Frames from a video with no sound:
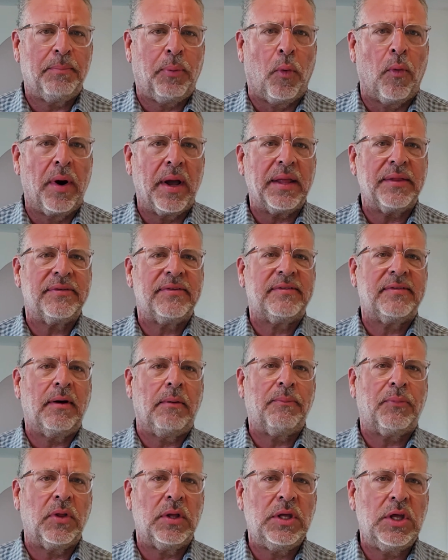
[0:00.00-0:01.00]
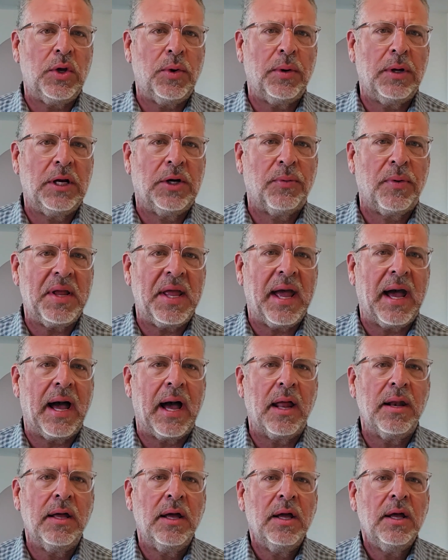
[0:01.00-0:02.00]
point and something you agree
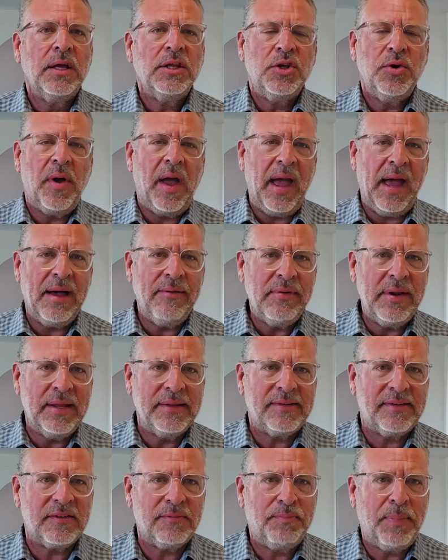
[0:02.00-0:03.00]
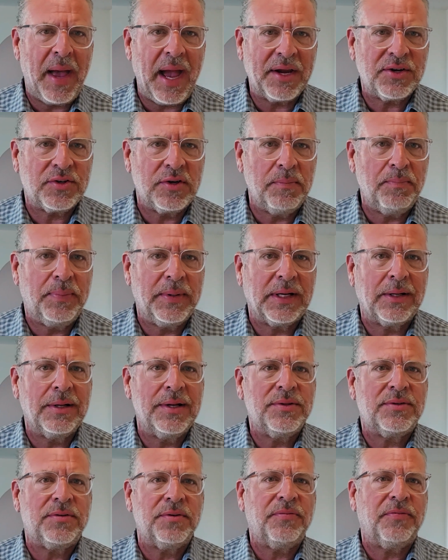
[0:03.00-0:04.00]
on. You have an inspection
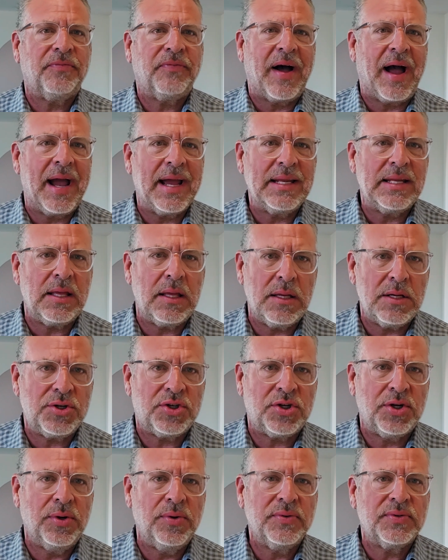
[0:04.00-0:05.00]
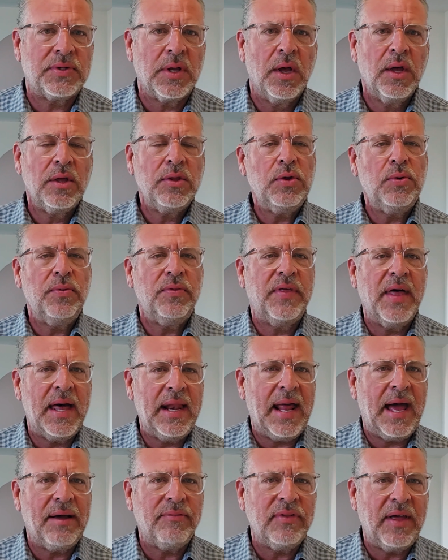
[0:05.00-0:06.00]
period to find issues. You
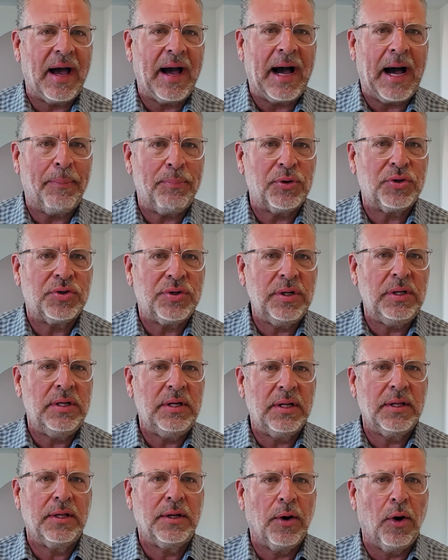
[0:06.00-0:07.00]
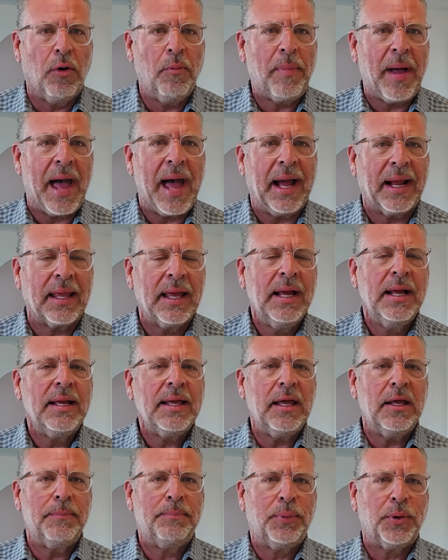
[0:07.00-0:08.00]
then have the opportunity to go back
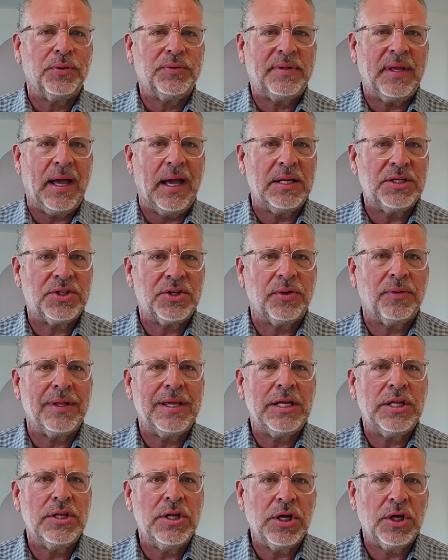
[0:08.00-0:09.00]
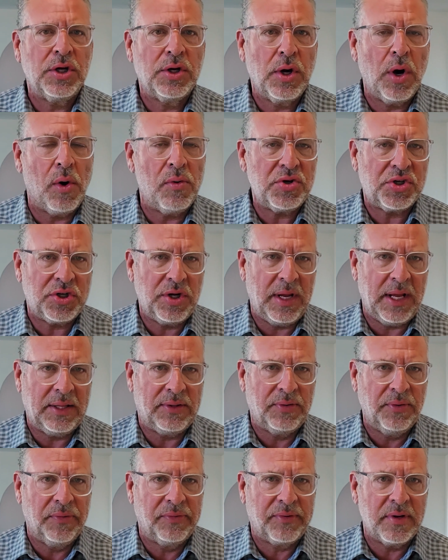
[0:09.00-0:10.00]
and potentially negotiate those